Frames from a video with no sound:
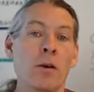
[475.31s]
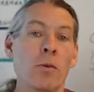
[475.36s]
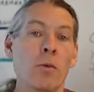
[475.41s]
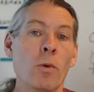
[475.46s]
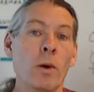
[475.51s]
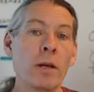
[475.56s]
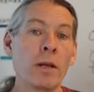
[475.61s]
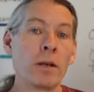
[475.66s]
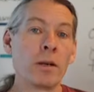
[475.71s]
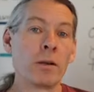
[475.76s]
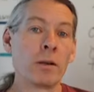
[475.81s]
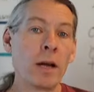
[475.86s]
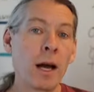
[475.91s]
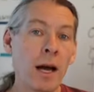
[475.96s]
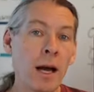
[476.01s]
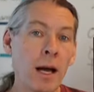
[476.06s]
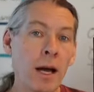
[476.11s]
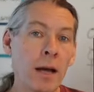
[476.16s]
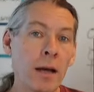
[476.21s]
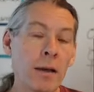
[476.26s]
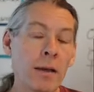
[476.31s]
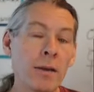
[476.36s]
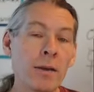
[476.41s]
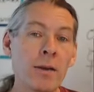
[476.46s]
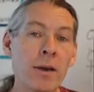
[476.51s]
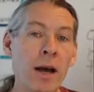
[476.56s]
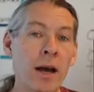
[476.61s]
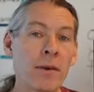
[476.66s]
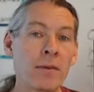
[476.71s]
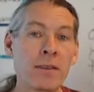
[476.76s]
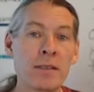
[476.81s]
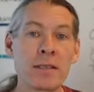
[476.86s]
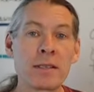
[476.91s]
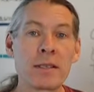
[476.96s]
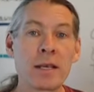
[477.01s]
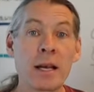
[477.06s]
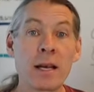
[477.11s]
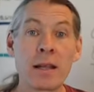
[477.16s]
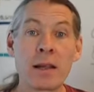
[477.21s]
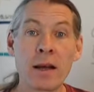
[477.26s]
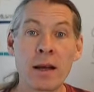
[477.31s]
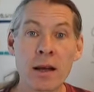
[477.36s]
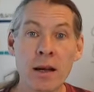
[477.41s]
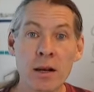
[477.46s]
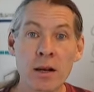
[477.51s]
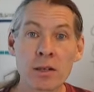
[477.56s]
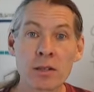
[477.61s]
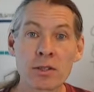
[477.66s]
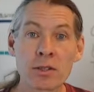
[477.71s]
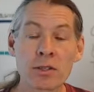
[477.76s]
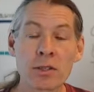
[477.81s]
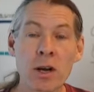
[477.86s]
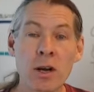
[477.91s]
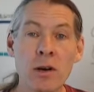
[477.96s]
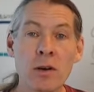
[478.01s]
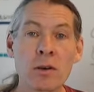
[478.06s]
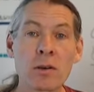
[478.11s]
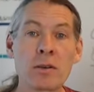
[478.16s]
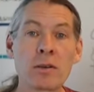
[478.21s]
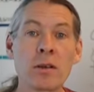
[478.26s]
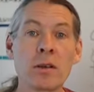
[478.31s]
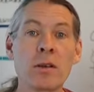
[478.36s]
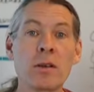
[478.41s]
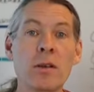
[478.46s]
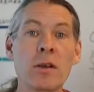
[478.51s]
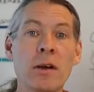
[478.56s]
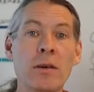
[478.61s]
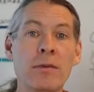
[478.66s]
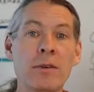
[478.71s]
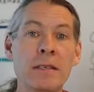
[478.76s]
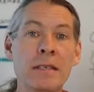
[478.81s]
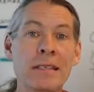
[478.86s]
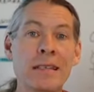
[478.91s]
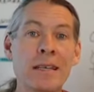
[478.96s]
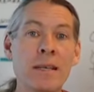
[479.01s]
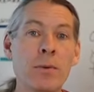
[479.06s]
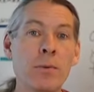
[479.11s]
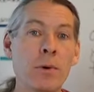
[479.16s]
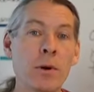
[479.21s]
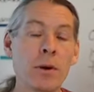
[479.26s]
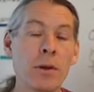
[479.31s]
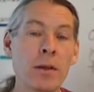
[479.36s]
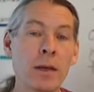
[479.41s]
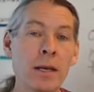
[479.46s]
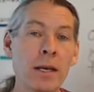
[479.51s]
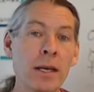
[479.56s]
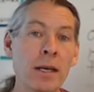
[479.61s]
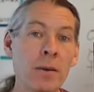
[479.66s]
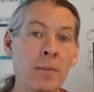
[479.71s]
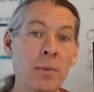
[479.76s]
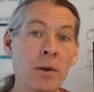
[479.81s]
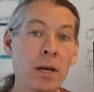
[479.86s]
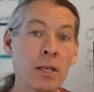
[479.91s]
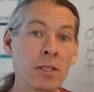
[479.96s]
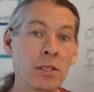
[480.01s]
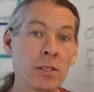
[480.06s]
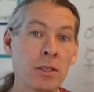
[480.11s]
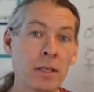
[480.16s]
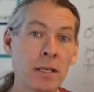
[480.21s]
When you're not, you have to study the error strokes. You have to see where the ink pressure